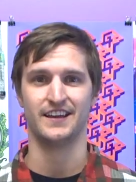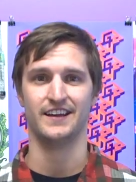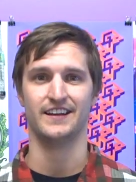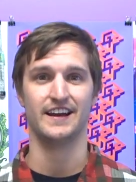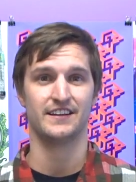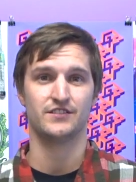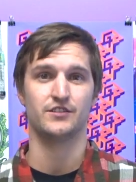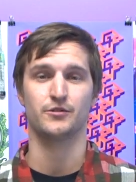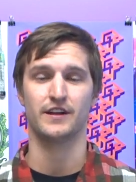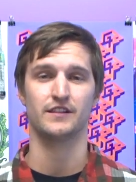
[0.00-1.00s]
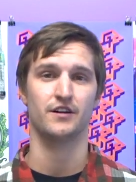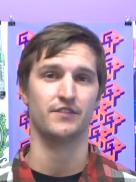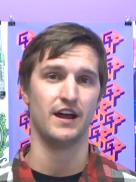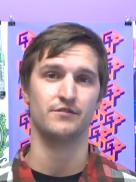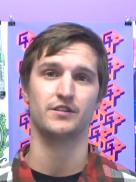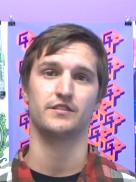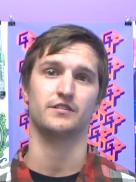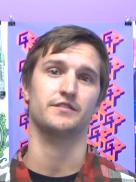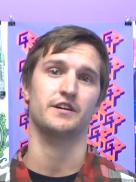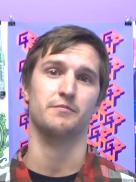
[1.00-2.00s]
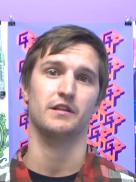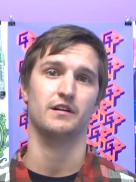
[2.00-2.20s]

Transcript: and I get to do what I love every single day of my